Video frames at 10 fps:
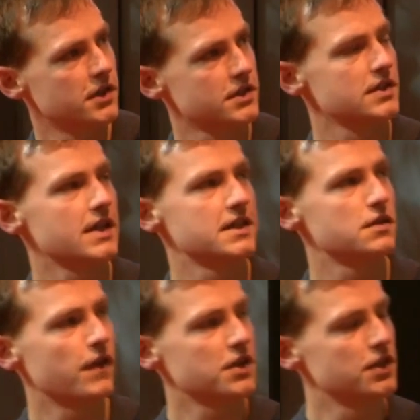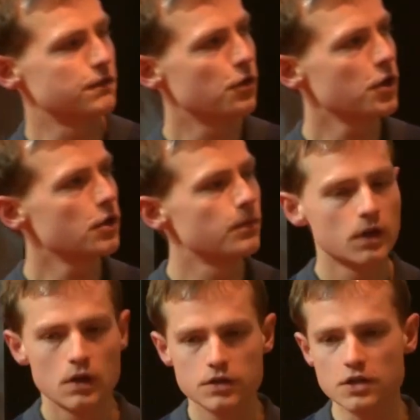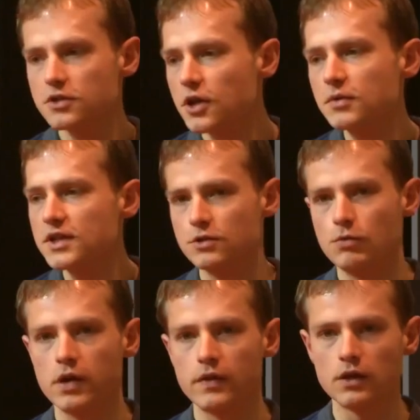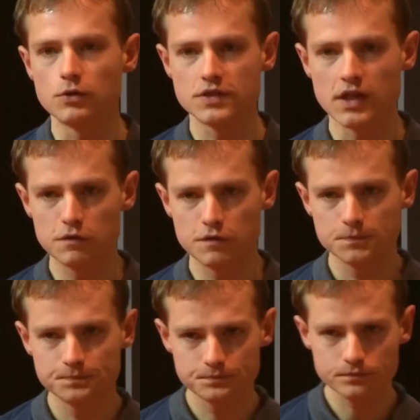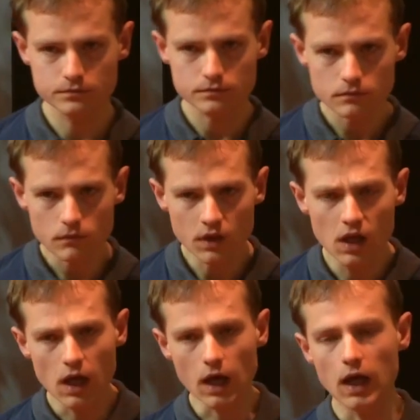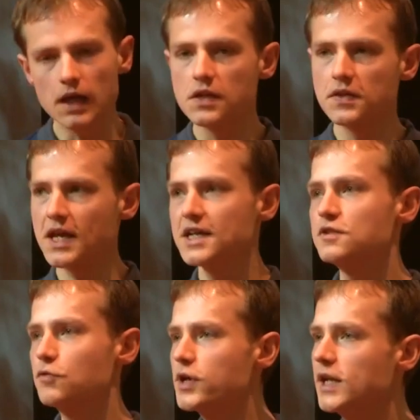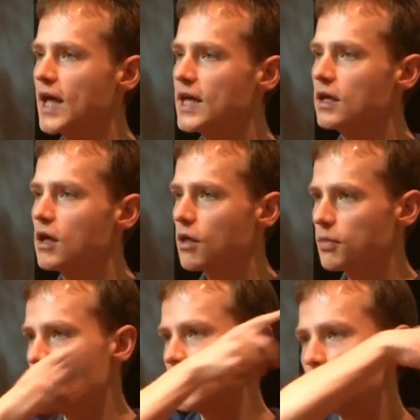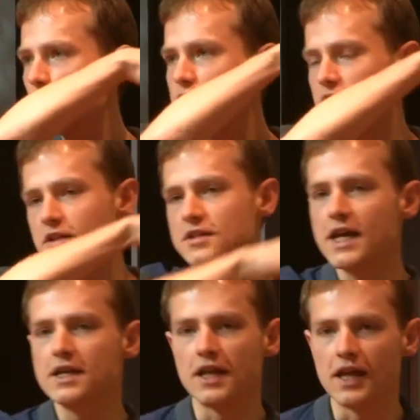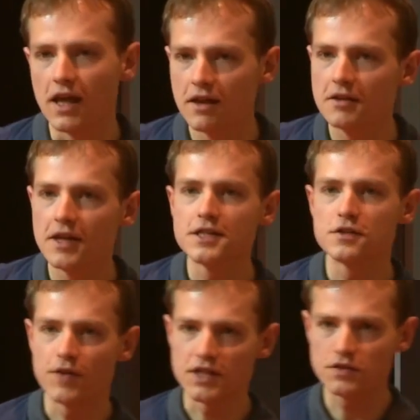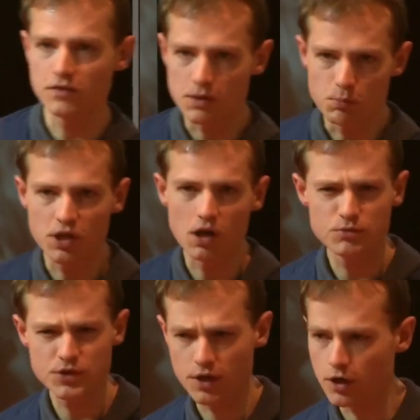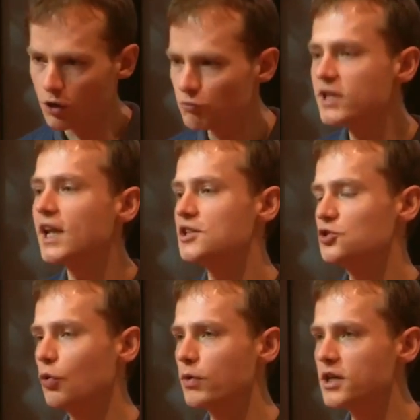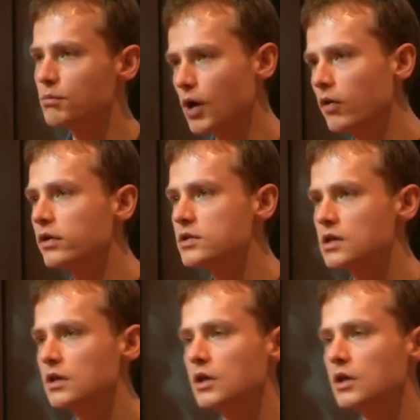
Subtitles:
that does the data fetching for you, so you don't need to write that yourself. And in the case of Relay, the widget container here becomes a Relay story component,